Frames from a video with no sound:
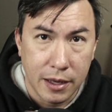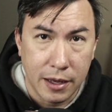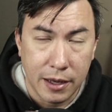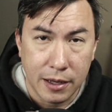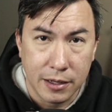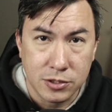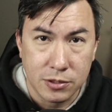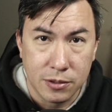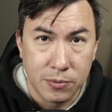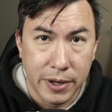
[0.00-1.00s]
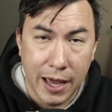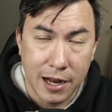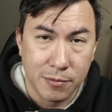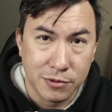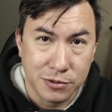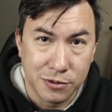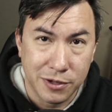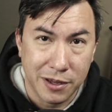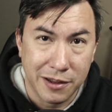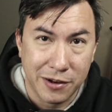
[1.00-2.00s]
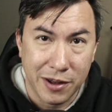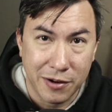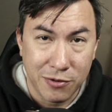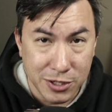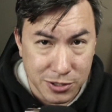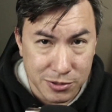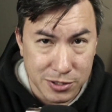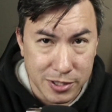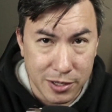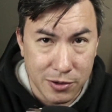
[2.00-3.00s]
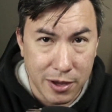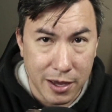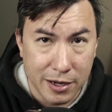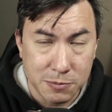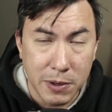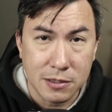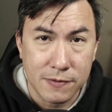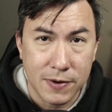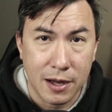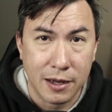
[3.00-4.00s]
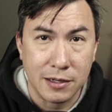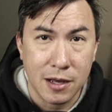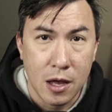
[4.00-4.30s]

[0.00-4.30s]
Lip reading: and let you know what animals you can and creatures that you can expect to find